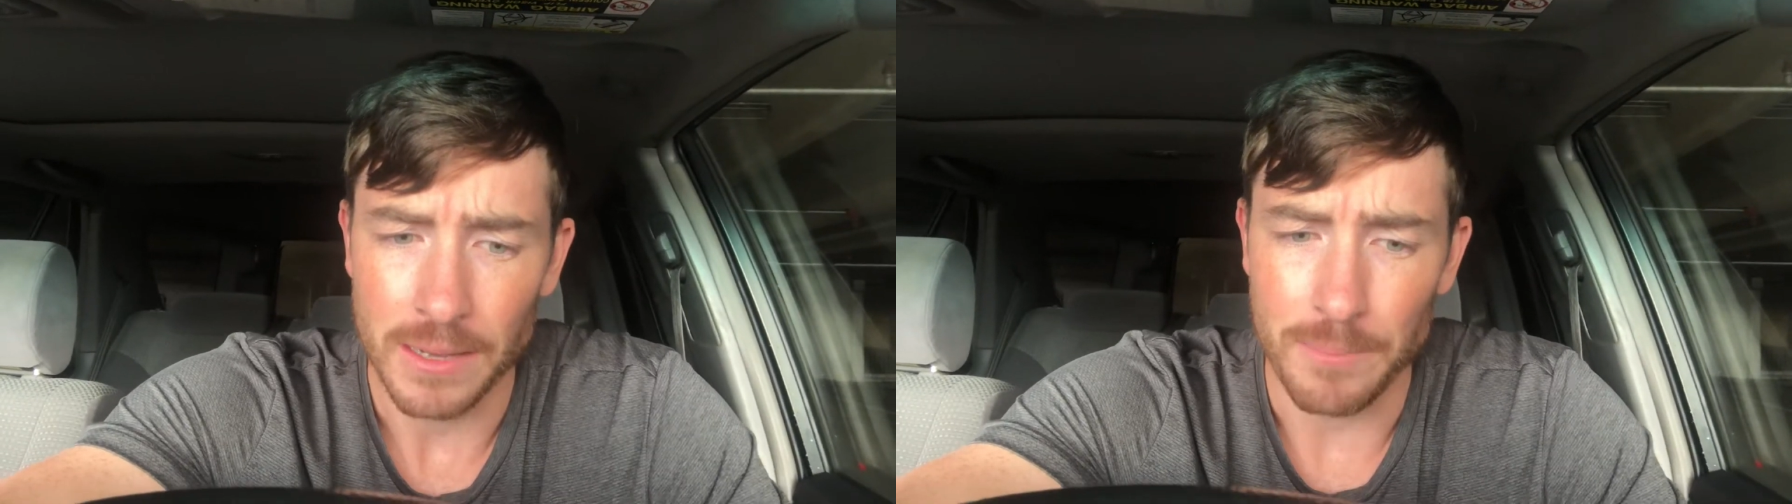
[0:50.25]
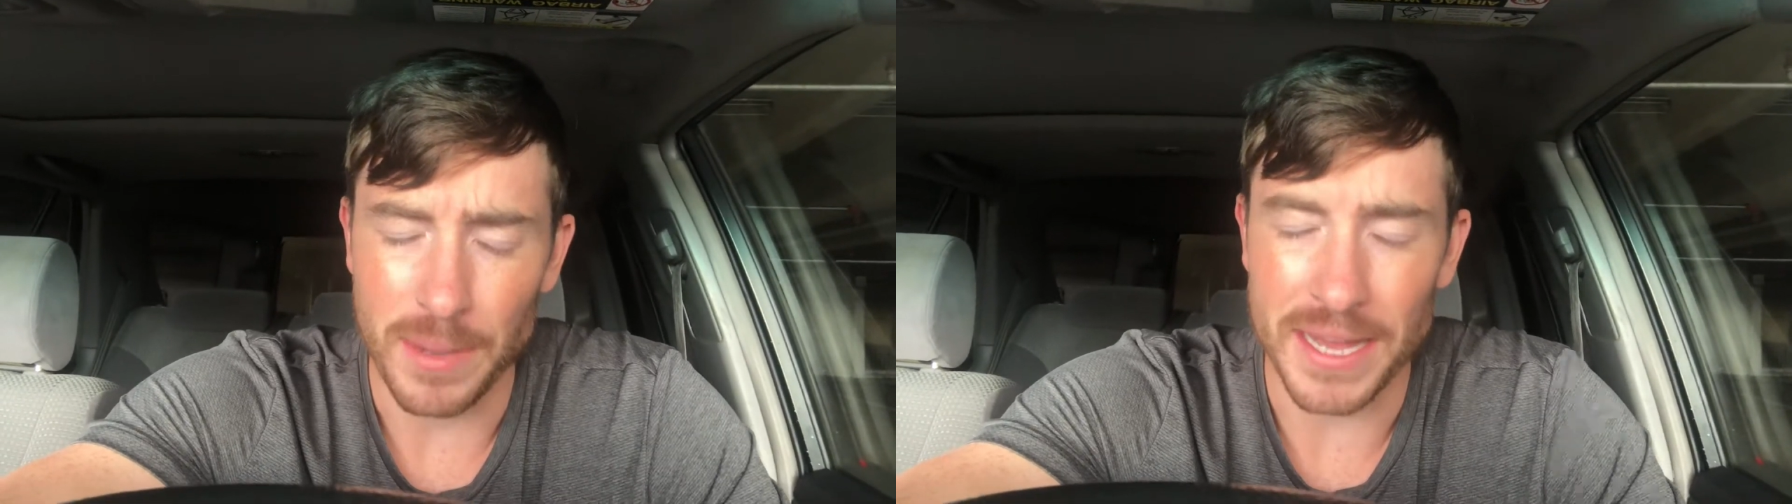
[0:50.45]

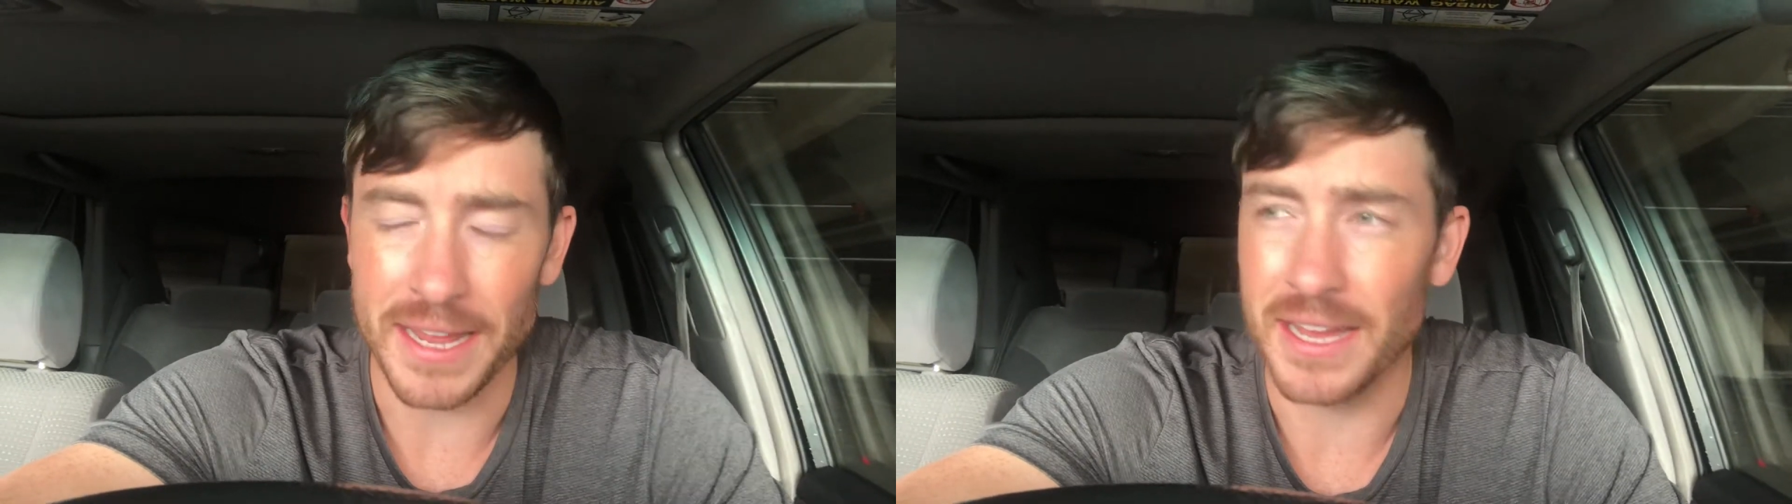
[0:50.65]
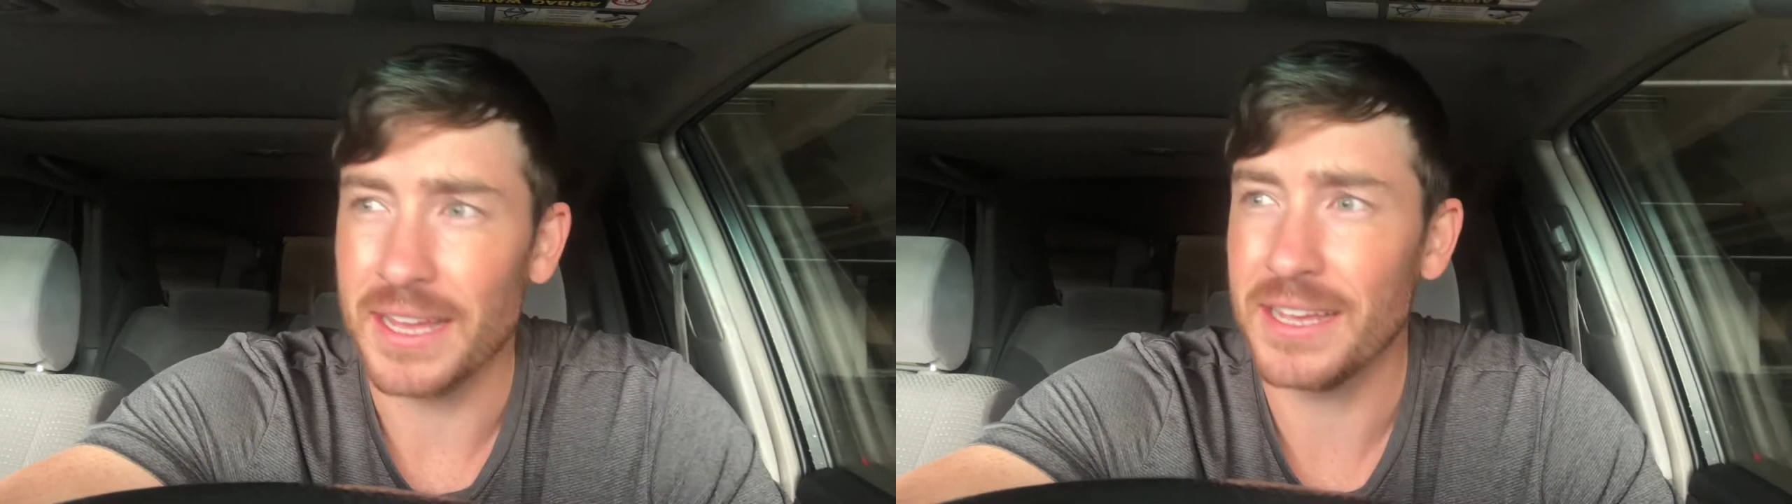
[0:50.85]

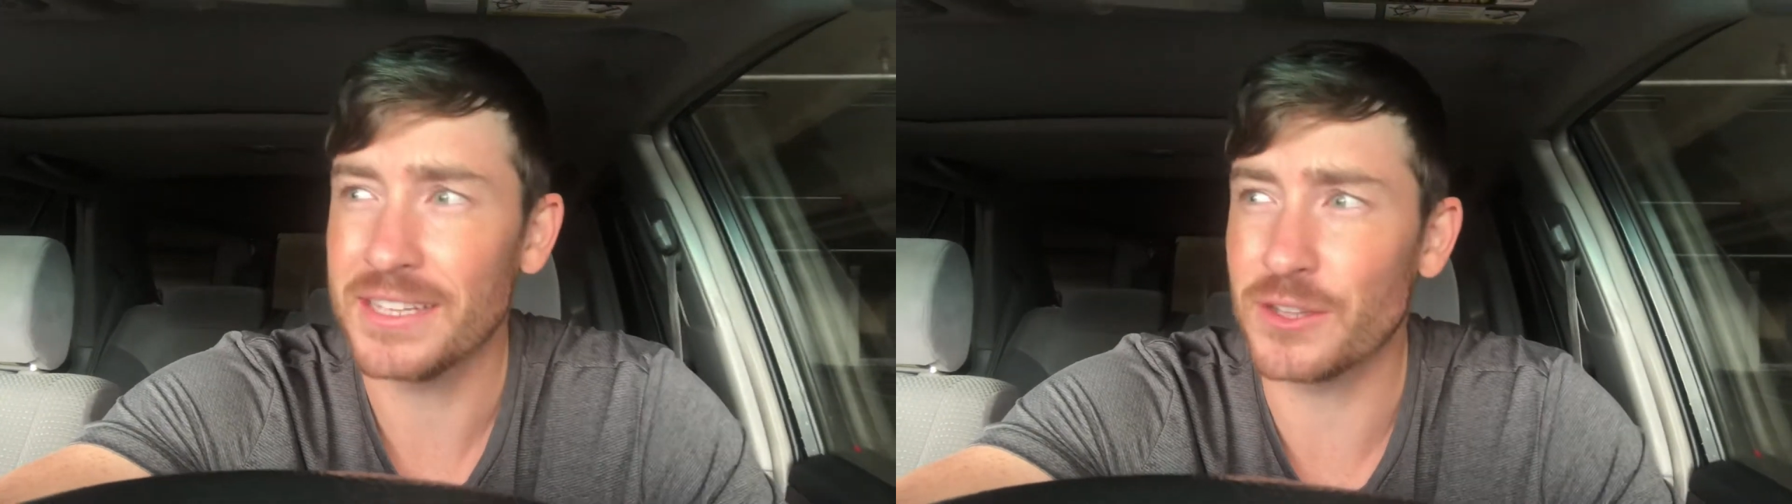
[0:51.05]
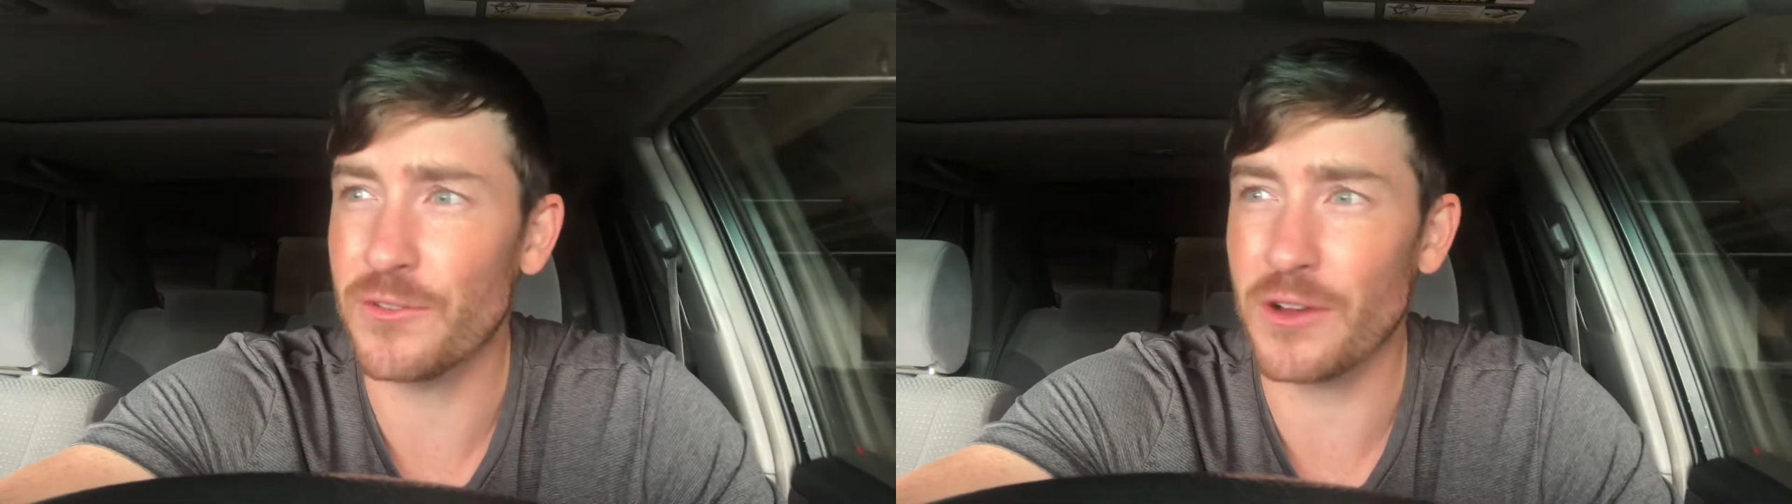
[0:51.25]

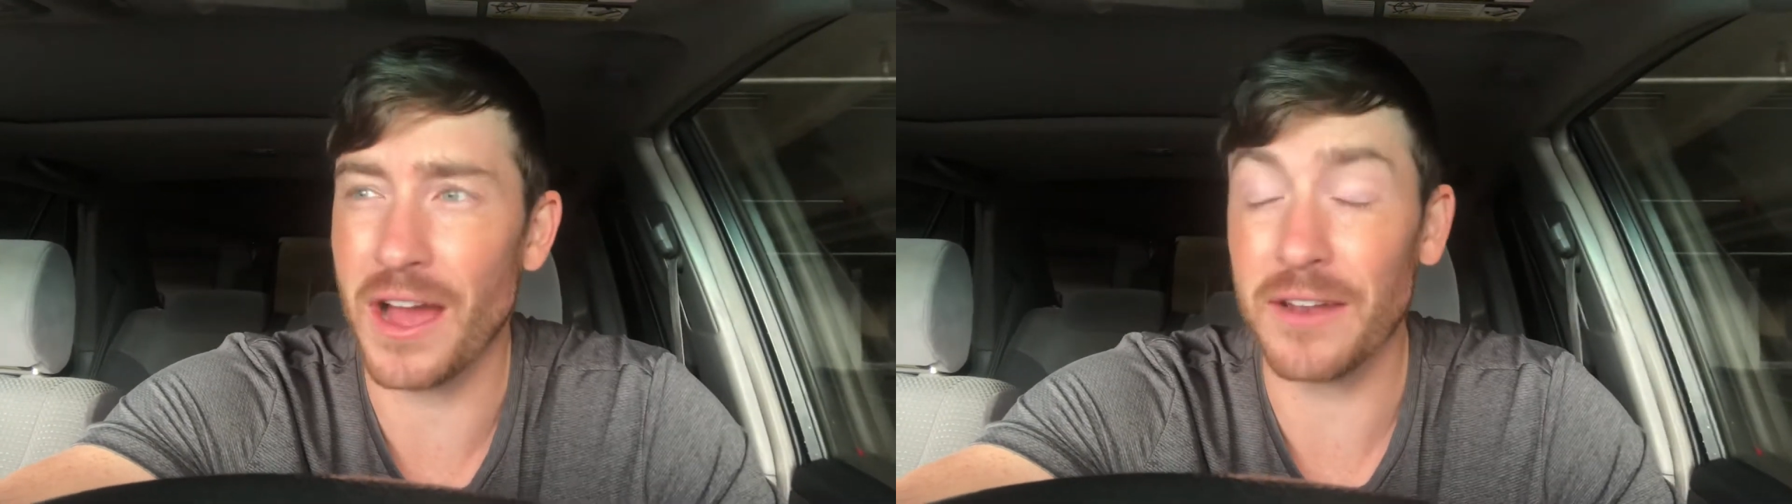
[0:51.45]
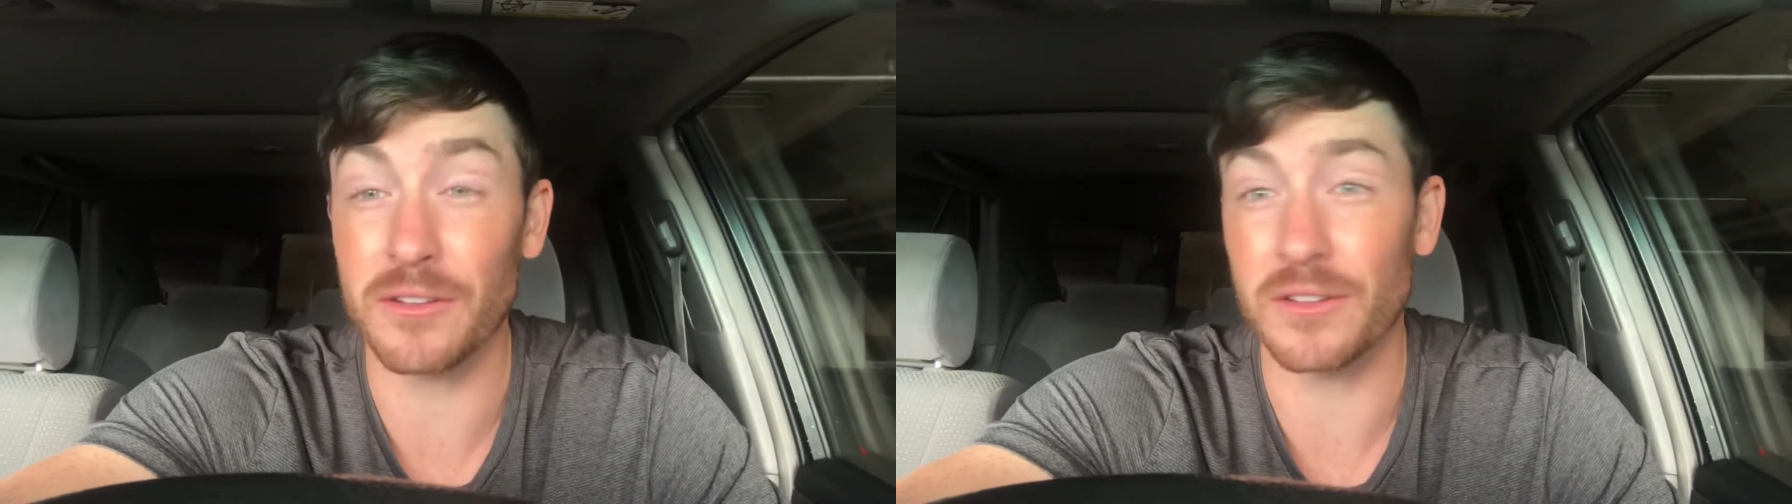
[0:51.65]
if you're a
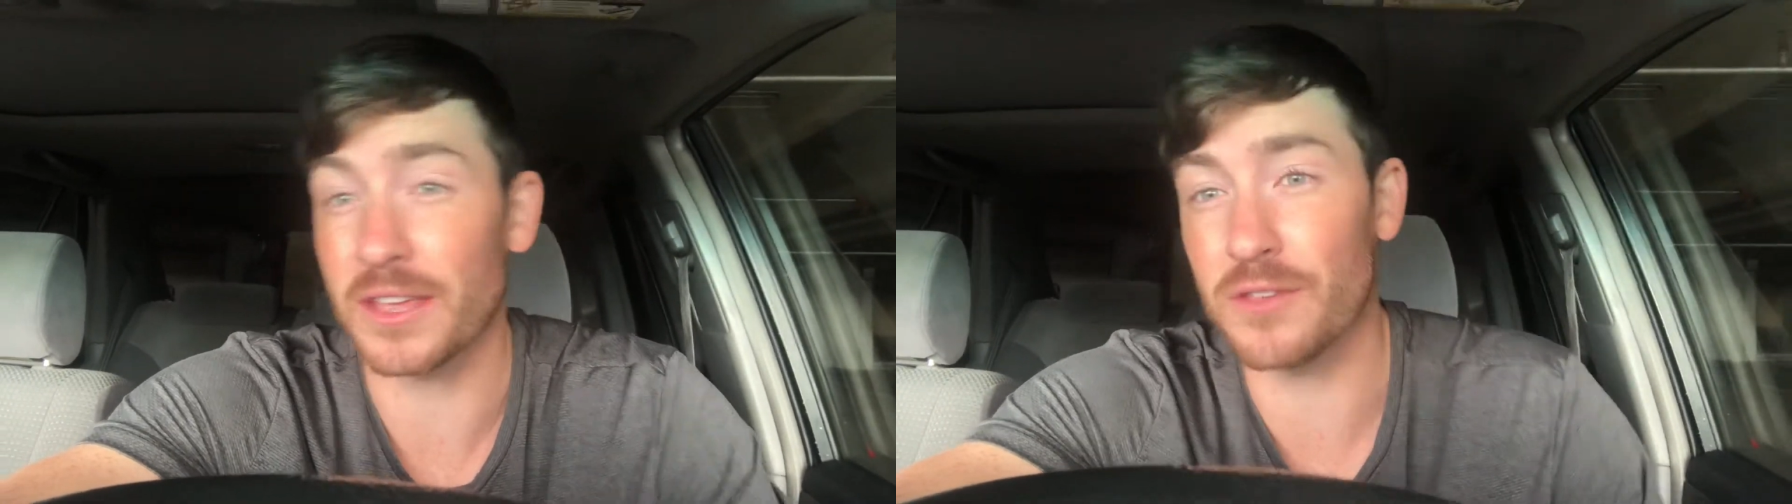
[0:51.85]
hodler, like,